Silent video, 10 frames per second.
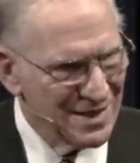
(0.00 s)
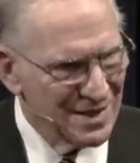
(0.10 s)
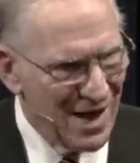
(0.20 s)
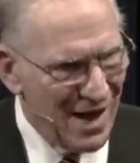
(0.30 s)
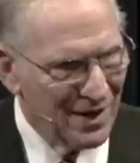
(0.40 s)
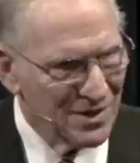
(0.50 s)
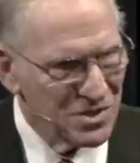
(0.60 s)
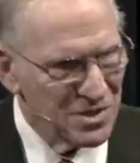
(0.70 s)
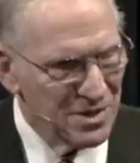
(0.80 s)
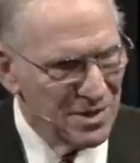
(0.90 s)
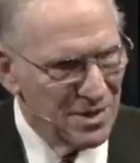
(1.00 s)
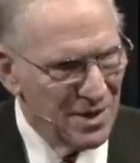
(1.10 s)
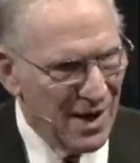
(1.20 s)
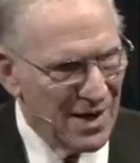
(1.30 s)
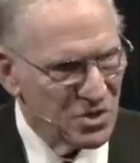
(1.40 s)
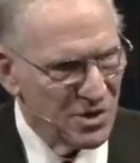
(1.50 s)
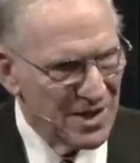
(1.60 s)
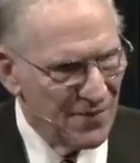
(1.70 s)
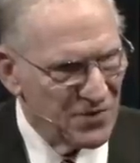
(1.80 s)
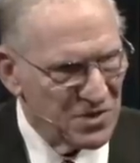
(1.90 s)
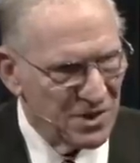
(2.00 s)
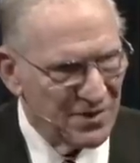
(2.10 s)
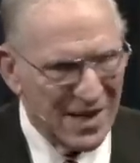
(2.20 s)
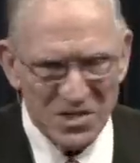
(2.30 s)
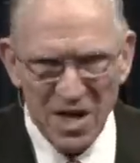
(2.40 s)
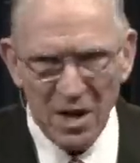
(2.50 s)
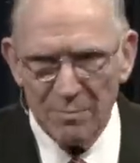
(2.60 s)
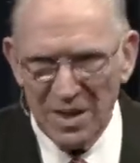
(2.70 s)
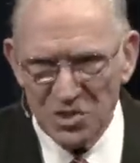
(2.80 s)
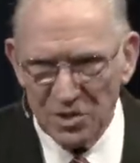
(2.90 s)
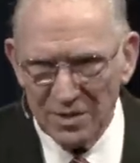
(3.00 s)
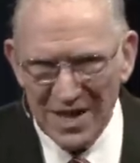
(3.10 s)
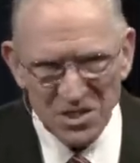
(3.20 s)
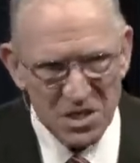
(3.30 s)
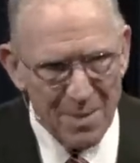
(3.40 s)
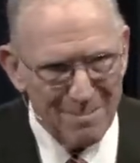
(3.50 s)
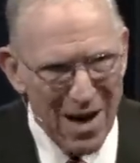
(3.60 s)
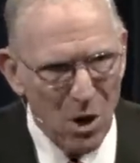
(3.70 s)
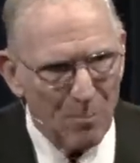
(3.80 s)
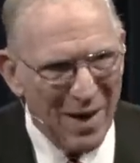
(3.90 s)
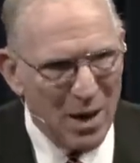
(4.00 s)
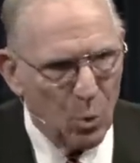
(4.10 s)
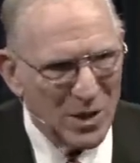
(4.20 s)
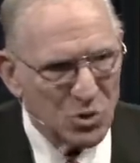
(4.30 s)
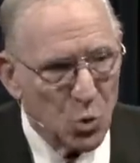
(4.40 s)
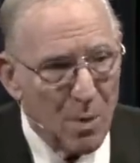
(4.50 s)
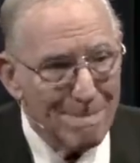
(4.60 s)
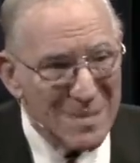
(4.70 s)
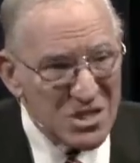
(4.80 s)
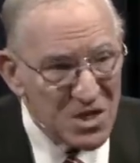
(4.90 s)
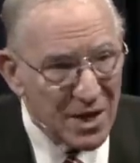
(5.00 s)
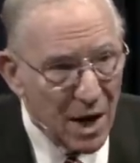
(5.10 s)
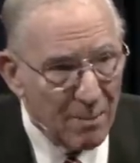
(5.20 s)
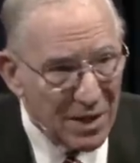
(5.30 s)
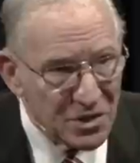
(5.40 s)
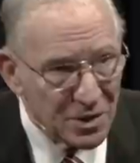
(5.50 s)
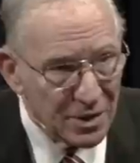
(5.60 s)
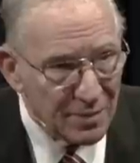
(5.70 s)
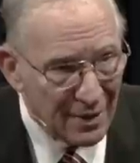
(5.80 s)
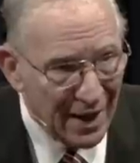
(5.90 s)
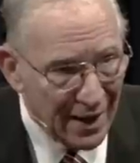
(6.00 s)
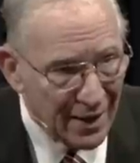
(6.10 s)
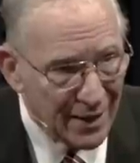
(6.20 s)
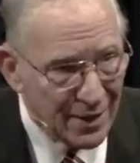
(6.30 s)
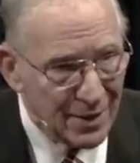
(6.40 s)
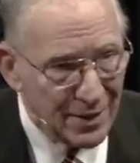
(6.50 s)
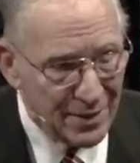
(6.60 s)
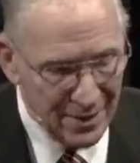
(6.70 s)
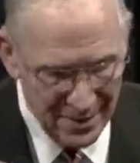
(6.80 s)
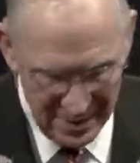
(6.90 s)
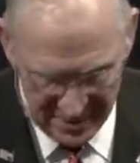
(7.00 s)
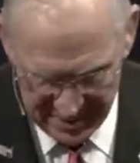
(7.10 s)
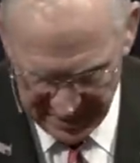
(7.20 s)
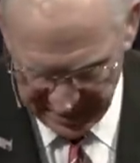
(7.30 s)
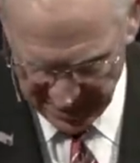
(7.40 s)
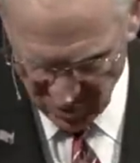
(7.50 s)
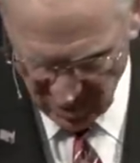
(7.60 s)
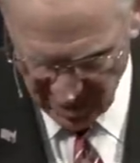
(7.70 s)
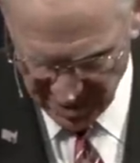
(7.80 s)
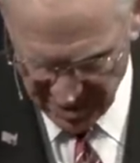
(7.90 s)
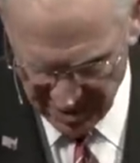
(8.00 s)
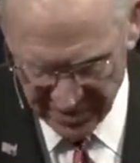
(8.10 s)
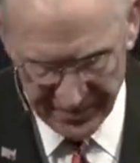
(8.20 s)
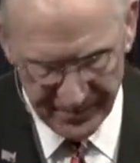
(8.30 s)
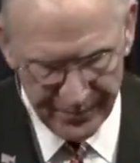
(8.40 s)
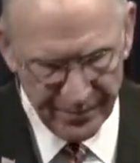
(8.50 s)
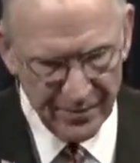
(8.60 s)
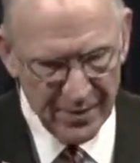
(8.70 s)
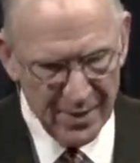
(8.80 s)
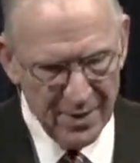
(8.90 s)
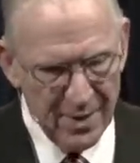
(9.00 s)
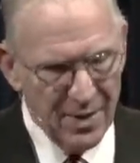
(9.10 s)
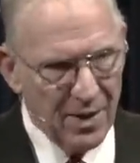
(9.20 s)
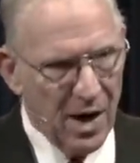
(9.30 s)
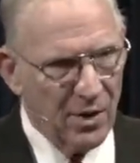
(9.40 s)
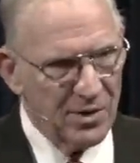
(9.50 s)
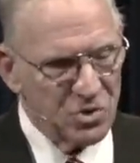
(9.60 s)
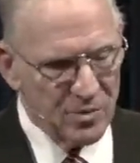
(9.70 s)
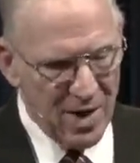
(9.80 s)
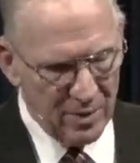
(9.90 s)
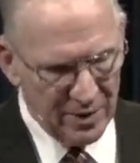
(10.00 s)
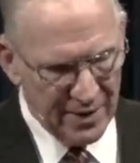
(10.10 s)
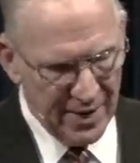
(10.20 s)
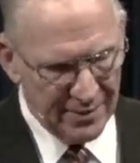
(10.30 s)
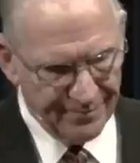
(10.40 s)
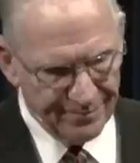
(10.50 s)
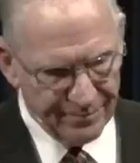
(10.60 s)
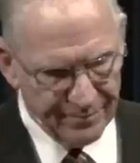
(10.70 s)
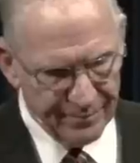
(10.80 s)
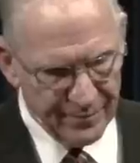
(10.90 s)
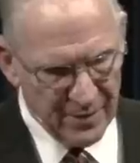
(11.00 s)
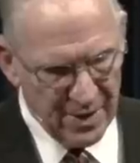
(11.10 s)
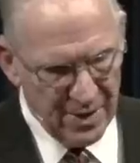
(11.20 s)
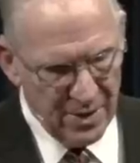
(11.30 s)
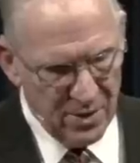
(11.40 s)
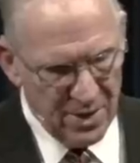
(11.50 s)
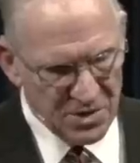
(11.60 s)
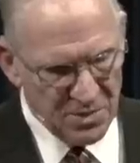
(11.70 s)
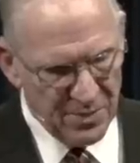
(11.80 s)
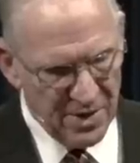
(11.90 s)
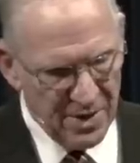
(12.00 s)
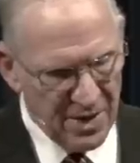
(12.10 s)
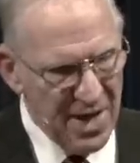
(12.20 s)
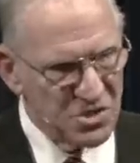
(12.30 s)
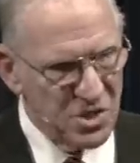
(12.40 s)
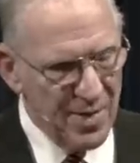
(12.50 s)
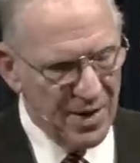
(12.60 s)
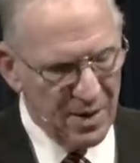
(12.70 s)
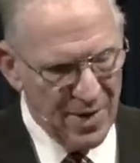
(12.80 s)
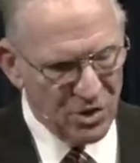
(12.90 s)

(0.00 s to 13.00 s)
trillion as our deficit, that's not our budget. That's the amount by which we're missing our budget by. It gets worse. Our insurmountable debt has been estimated about